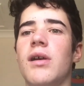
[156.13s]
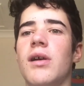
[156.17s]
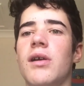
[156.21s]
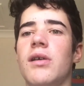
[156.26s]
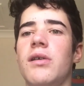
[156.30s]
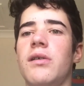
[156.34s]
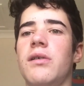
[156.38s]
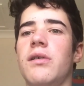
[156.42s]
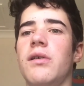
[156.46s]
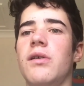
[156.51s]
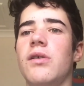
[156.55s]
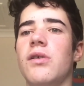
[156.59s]

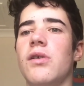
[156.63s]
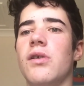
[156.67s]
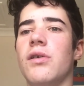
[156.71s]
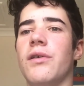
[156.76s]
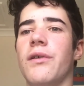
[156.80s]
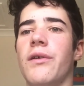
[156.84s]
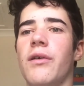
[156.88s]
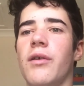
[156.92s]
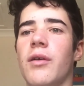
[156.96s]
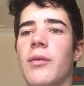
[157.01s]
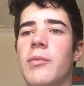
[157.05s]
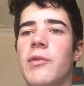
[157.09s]
new
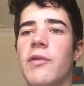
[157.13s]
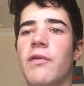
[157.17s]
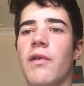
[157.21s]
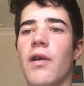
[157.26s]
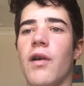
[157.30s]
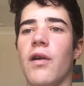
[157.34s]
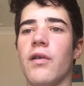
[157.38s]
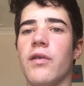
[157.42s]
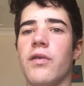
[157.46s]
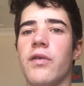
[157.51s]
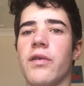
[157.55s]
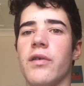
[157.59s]
eucalypt
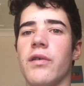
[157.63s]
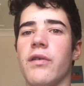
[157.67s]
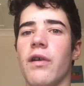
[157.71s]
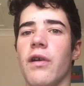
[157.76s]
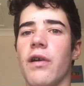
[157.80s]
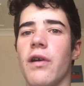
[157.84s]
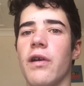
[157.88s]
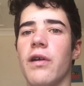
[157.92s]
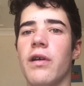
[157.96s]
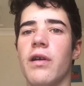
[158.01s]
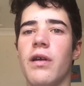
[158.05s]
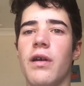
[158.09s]
forests
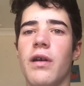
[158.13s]
grew.